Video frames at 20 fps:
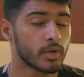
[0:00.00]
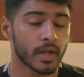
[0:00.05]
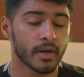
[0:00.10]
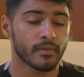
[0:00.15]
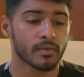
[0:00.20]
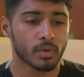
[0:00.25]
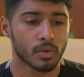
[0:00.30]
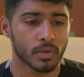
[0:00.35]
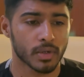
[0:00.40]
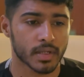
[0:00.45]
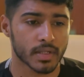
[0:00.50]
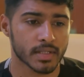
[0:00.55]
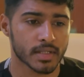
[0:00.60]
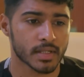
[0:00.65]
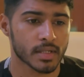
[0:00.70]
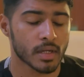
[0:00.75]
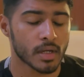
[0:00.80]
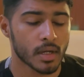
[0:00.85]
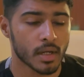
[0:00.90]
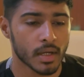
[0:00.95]
have
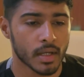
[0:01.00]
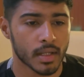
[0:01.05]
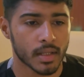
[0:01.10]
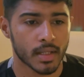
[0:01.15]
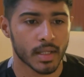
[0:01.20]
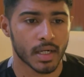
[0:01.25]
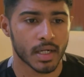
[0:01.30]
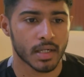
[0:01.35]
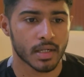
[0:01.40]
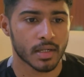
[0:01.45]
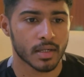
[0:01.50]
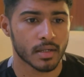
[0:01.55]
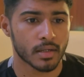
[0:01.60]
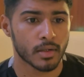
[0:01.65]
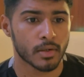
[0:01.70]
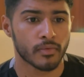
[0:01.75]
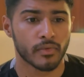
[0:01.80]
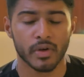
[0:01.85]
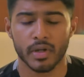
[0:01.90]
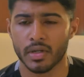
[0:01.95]
noticed that
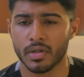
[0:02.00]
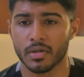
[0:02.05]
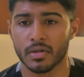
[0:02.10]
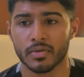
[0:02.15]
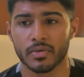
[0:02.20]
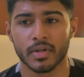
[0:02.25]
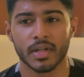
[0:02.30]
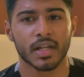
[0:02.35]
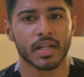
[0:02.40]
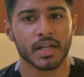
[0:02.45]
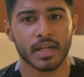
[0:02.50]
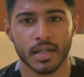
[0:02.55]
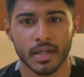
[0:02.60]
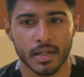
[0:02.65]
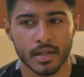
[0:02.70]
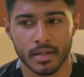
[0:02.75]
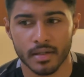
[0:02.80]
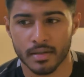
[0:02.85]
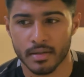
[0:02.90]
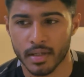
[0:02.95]
when you're really
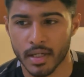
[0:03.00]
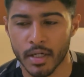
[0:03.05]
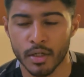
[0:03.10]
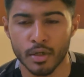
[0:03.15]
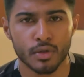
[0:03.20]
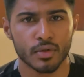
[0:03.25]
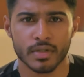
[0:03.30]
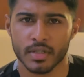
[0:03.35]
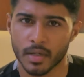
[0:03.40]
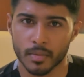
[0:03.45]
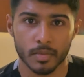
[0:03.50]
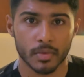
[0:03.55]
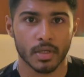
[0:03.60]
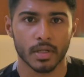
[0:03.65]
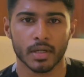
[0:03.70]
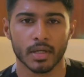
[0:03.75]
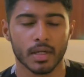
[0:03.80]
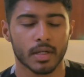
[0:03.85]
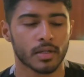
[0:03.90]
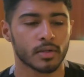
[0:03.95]
into
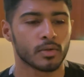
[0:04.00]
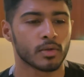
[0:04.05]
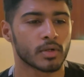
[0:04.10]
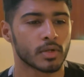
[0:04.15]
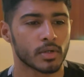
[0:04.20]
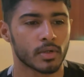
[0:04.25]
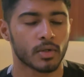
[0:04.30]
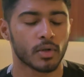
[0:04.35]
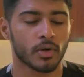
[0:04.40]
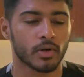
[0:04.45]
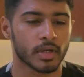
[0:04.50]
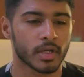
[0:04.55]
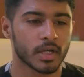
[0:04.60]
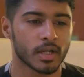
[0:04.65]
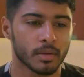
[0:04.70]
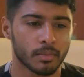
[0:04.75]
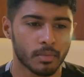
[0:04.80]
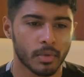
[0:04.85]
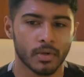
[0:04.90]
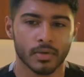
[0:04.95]
something and you're
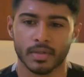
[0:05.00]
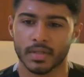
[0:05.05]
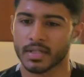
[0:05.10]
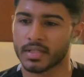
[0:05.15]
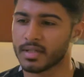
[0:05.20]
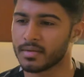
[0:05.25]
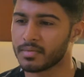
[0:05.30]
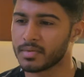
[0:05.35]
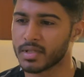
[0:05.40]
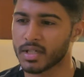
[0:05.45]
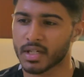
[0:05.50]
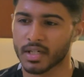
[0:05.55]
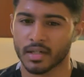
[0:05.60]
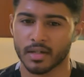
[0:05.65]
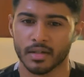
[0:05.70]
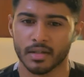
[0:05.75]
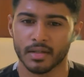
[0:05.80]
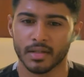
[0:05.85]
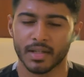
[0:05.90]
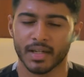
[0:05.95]
talking about the subject
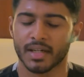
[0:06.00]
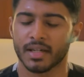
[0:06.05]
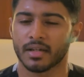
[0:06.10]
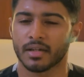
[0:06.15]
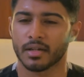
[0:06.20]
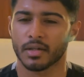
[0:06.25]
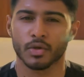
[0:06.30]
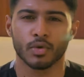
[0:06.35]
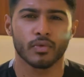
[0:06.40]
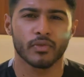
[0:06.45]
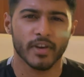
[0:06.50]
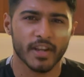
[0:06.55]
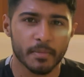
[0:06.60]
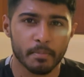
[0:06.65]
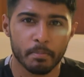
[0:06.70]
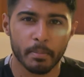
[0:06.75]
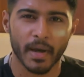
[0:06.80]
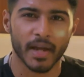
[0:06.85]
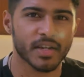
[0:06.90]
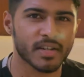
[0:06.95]
that you're very
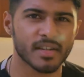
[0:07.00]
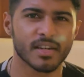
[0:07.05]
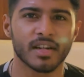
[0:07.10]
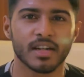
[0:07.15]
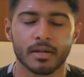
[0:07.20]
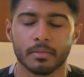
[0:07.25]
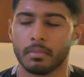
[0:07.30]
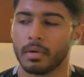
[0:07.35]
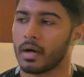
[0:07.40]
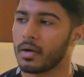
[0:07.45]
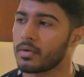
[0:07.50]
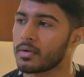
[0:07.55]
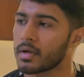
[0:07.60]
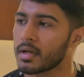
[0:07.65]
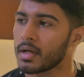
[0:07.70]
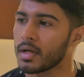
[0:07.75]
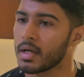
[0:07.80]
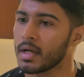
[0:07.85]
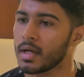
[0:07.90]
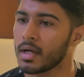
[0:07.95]
passionate about,
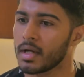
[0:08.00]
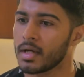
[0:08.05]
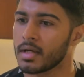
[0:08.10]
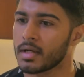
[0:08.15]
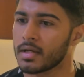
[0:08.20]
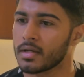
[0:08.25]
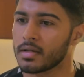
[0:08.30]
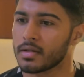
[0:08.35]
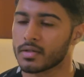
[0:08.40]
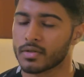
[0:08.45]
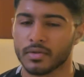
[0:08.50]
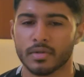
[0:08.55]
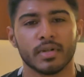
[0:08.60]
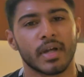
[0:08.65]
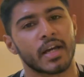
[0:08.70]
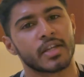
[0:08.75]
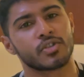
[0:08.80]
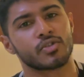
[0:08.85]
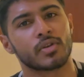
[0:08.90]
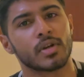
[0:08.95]
so
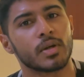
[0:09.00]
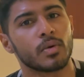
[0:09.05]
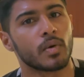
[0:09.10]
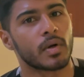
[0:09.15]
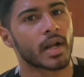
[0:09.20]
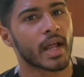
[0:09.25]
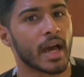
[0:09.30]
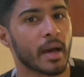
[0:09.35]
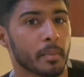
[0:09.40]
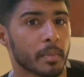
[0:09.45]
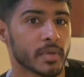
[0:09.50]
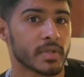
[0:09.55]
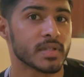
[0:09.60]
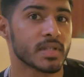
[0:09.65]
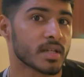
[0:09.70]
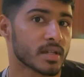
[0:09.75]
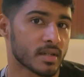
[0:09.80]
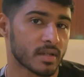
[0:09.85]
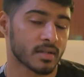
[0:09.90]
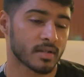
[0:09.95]
naturally what
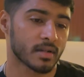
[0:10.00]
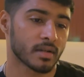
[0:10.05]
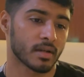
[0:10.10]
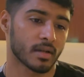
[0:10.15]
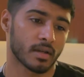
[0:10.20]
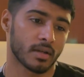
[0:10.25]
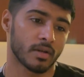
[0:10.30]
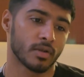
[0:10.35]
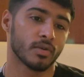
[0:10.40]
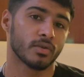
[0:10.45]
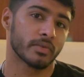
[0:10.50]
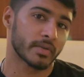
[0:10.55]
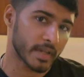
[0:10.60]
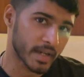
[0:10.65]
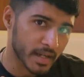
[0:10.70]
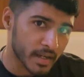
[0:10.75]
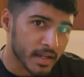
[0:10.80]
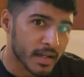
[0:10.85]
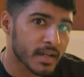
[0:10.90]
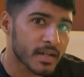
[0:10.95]
happens, it
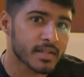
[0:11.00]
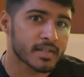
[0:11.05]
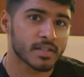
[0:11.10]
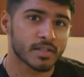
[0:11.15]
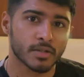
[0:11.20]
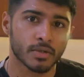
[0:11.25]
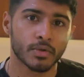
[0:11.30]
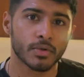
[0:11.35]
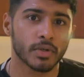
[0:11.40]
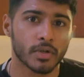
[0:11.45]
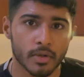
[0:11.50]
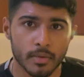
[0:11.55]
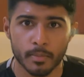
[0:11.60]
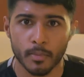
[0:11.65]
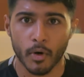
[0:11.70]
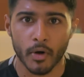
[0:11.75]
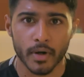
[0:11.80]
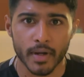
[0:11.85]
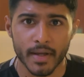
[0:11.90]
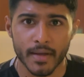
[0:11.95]
radiates through your
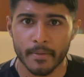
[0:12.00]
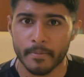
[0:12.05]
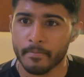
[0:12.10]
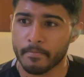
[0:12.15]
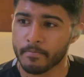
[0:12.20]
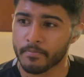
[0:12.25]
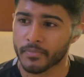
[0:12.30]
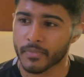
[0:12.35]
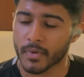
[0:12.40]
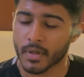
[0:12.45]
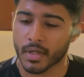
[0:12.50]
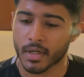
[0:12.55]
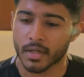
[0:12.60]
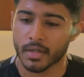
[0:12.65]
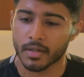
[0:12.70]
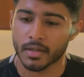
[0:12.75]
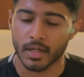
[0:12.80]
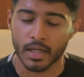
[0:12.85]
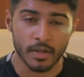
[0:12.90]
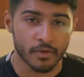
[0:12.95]
body
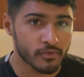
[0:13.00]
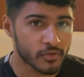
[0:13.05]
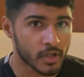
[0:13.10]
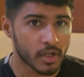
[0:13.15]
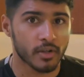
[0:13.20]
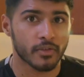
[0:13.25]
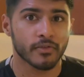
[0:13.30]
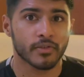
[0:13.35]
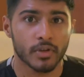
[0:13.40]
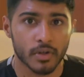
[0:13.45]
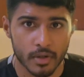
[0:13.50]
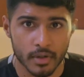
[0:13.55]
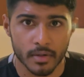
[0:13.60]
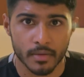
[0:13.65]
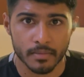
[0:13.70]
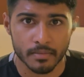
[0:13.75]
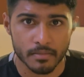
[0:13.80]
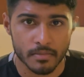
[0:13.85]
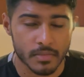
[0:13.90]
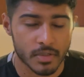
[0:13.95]
in front of
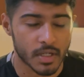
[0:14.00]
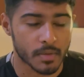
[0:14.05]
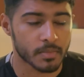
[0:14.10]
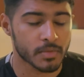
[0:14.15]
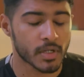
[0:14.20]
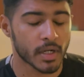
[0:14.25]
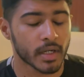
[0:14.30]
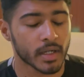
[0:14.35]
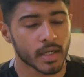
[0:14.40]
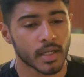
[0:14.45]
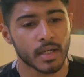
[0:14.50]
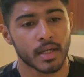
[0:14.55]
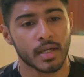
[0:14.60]
your subject.